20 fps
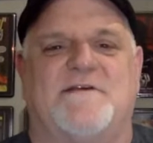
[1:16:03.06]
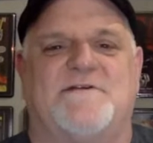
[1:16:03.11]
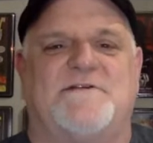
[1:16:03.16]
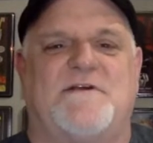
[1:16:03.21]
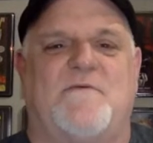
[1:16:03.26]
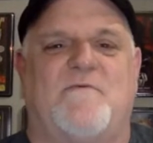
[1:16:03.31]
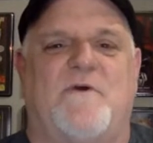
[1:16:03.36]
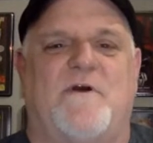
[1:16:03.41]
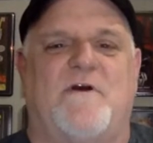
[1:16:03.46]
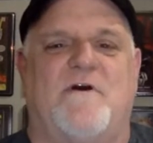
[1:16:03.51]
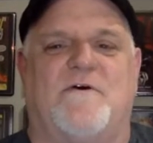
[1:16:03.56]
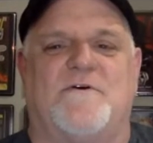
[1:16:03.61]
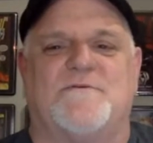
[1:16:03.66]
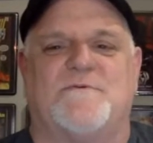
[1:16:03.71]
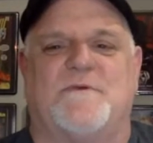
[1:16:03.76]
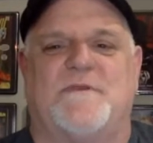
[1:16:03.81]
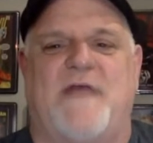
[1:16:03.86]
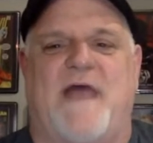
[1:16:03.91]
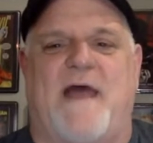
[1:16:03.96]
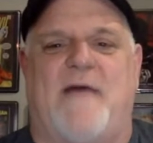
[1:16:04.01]
to see where he
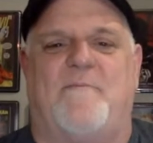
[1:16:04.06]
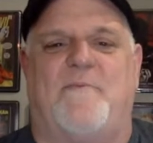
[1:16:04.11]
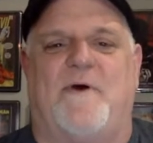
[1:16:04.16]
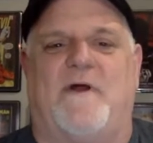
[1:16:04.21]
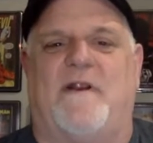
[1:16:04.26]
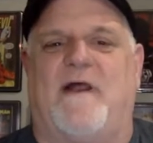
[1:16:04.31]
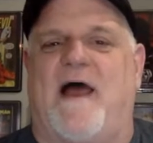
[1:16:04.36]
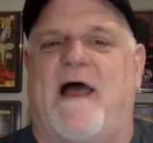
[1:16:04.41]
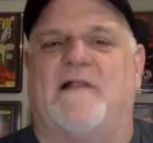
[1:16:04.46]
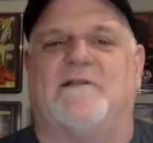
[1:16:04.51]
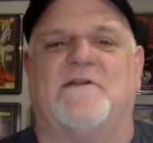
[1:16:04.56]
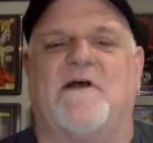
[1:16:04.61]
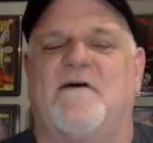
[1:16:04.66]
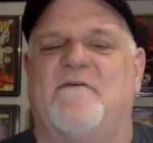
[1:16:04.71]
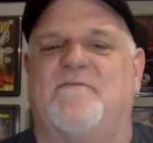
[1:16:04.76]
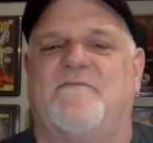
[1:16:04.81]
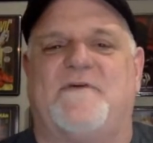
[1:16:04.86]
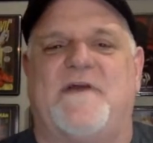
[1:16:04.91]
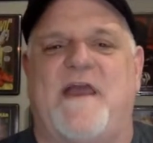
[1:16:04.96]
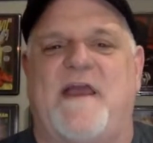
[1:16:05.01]
goes with that. But I
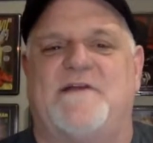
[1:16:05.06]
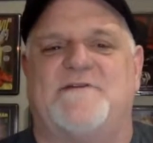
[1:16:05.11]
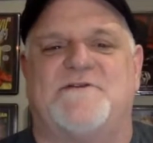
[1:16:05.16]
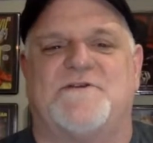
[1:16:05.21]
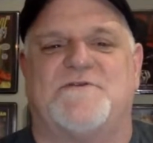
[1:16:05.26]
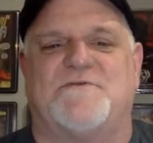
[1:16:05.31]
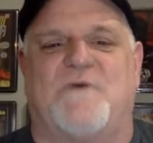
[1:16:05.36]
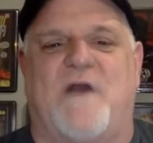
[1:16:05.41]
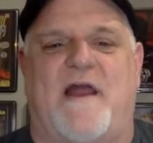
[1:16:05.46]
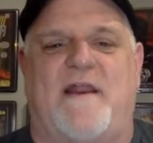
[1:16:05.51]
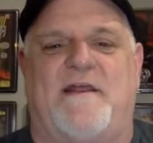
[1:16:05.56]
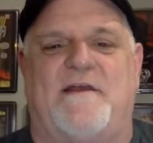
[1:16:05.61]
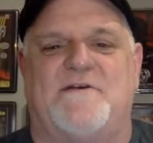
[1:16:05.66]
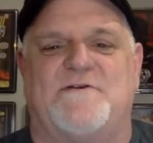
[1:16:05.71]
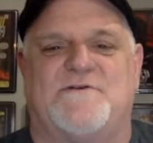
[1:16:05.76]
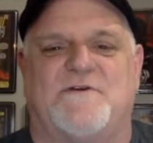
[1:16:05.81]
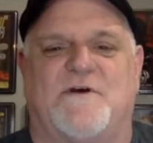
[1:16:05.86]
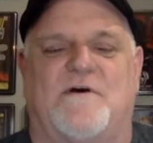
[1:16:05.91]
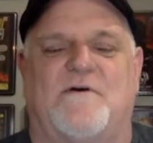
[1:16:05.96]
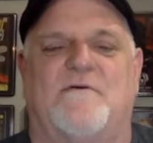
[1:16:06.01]
love Cates' writing,
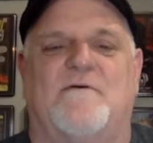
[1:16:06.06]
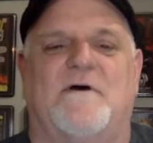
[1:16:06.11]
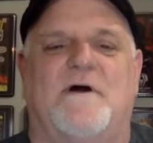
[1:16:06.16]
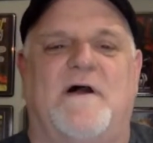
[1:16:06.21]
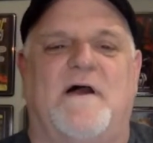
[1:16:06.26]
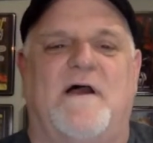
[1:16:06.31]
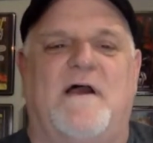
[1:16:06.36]
so